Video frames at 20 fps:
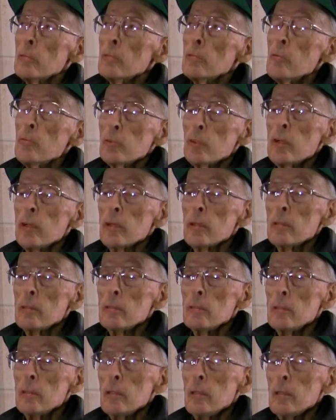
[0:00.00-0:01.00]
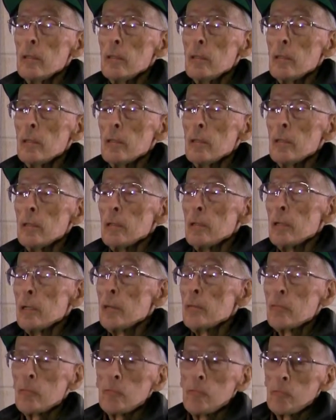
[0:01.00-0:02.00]
Crusader. And
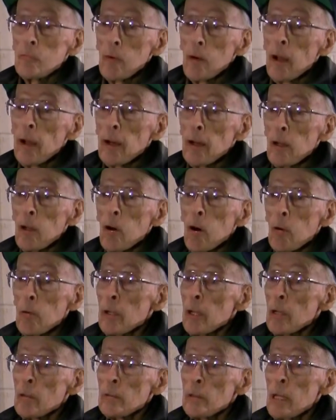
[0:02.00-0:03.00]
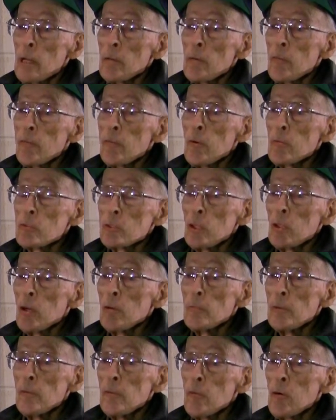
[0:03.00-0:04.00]
he was flying low. They never flew so
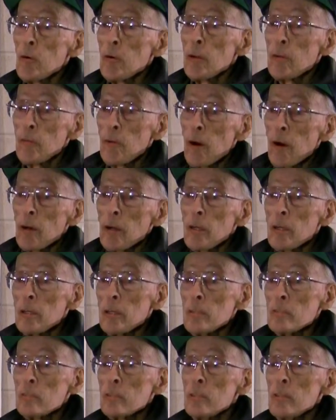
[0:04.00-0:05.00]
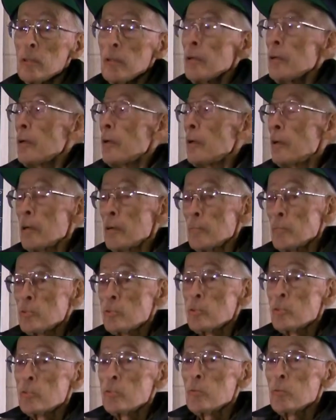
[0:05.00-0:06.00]
low before, and he fired the guns, and they
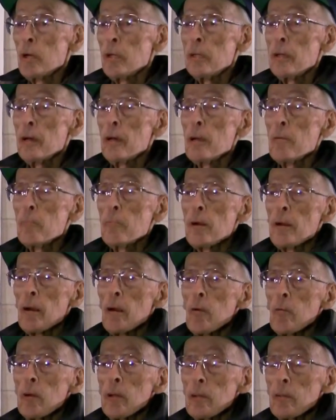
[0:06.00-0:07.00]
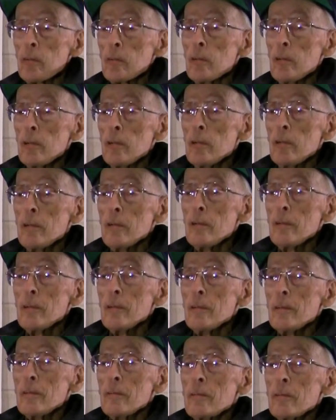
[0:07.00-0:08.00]
almost destroyed the outer panel wings.
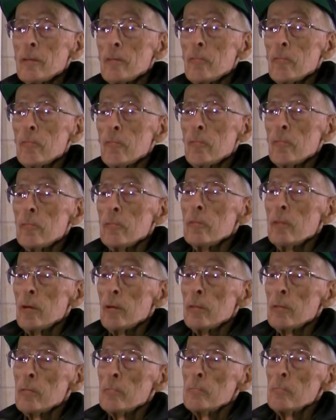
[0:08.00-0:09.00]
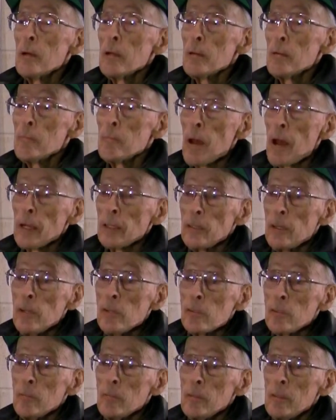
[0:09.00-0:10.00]
You know, it was made of
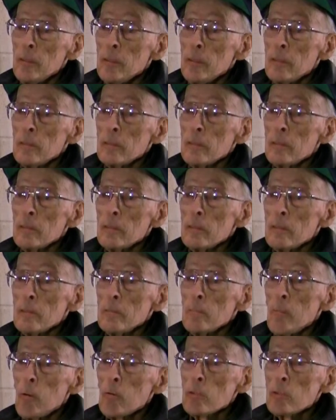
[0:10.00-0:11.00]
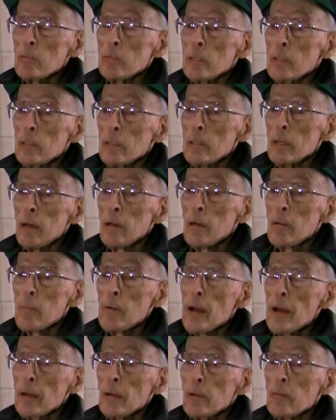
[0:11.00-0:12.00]
magnesium, most of the outer
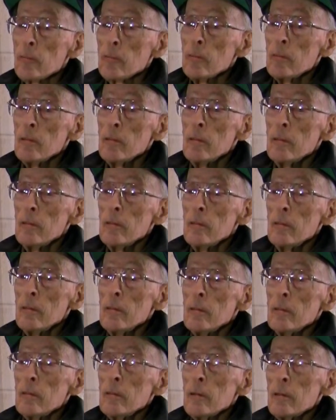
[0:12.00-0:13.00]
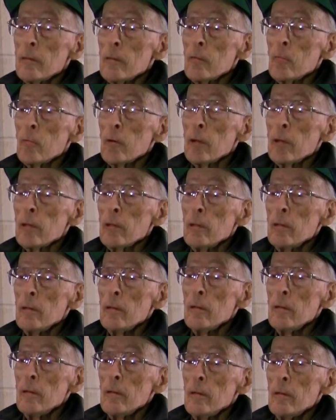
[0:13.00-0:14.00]
panels of the wing.
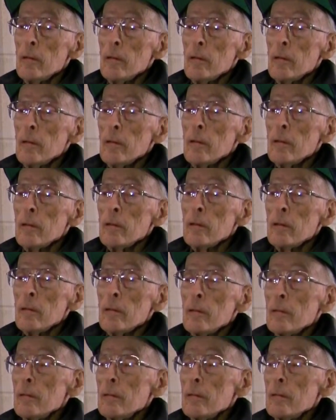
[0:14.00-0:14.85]
And